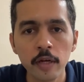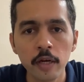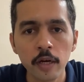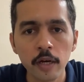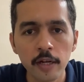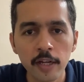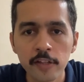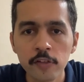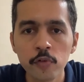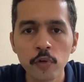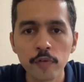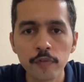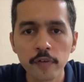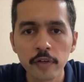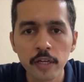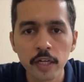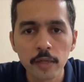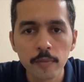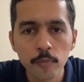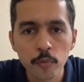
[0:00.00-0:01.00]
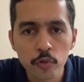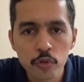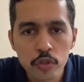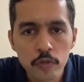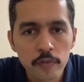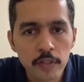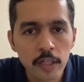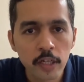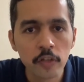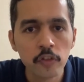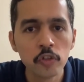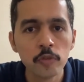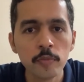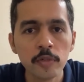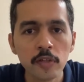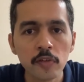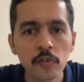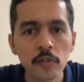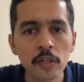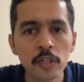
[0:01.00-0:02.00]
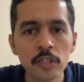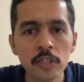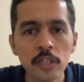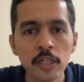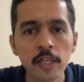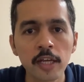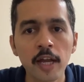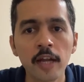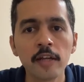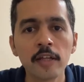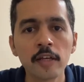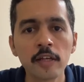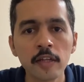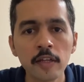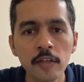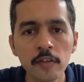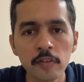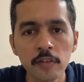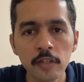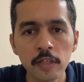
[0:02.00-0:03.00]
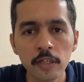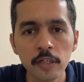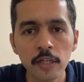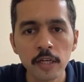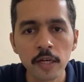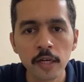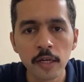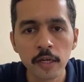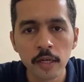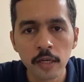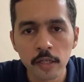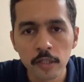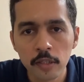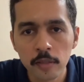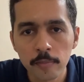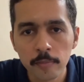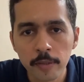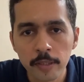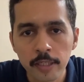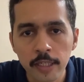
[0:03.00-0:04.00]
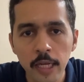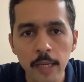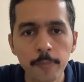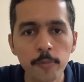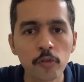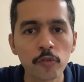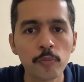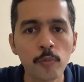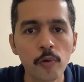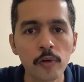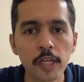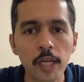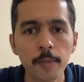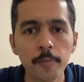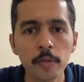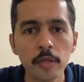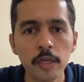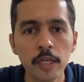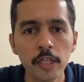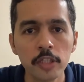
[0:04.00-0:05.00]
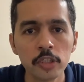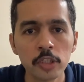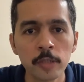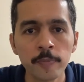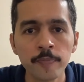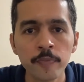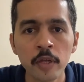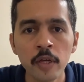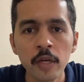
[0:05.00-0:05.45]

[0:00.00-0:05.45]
Let's not forget, most of the consumer discretionary categories in India are either mid-cap or small-cap in nature,